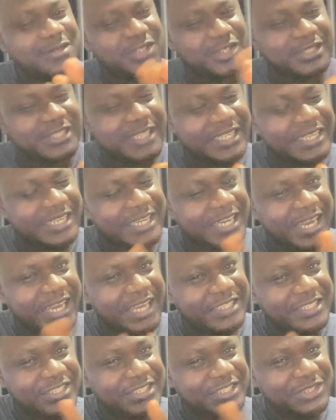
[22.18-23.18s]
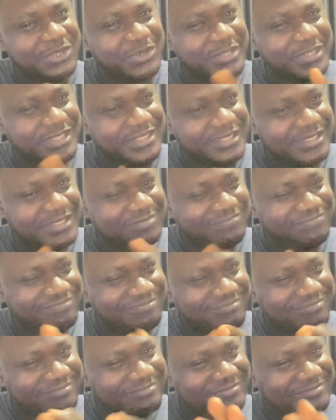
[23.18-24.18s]
technical SEO is
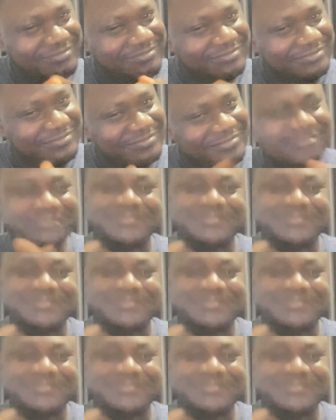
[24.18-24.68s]
you